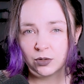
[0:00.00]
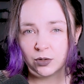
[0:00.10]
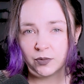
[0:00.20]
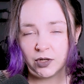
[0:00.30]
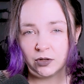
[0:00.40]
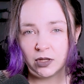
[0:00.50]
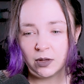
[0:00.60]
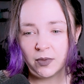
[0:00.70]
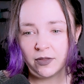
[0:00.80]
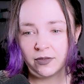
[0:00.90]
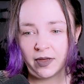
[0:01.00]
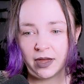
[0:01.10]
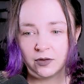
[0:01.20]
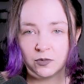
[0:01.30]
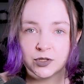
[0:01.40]
curriculum
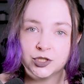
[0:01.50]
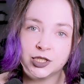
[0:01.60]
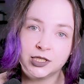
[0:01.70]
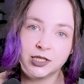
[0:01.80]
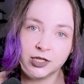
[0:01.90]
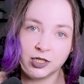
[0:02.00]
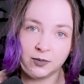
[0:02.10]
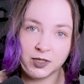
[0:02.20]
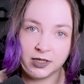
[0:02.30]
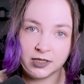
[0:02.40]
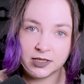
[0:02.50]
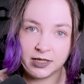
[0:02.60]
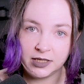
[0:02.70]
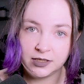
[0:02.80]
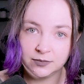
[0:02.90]
that was just adopted in the
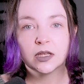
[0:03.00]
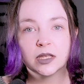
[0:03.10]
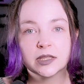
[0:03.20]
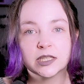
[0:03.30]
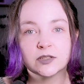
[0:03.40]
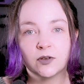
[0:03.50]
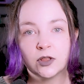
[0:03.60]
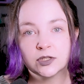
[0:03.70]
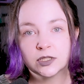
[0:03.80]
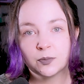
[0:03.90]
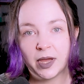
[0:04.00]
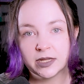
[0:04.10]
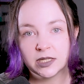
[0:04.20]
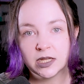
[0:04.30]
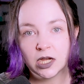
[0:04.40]
state. This follows the
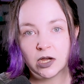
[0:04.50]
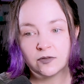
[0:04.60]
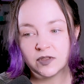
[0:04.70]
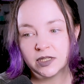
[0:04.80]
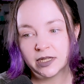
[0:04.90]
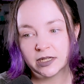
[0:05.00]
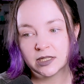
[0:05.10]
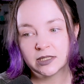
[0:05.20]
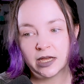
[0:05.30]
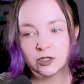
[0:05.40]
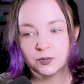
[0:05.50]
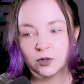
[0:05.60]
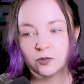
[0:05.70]
passing of the Texas House Bill